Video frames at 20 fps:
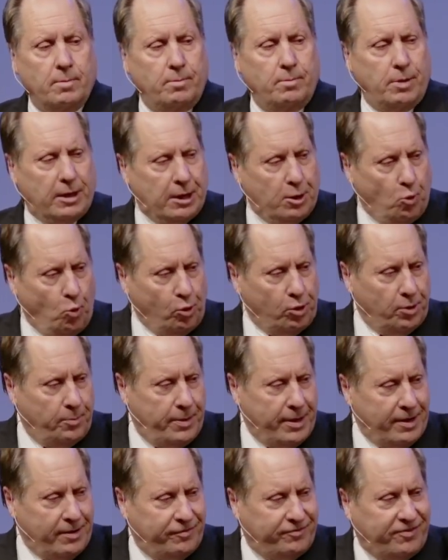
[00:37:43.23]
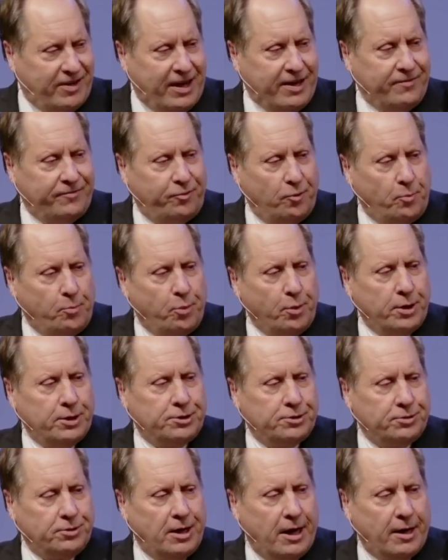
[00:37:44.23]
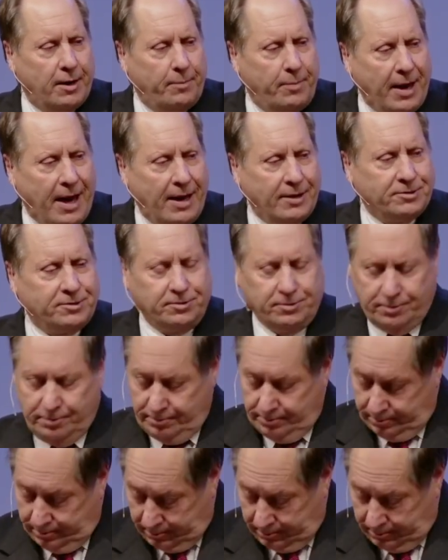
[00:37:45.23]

But in order to be a faithful preacher and a pastor,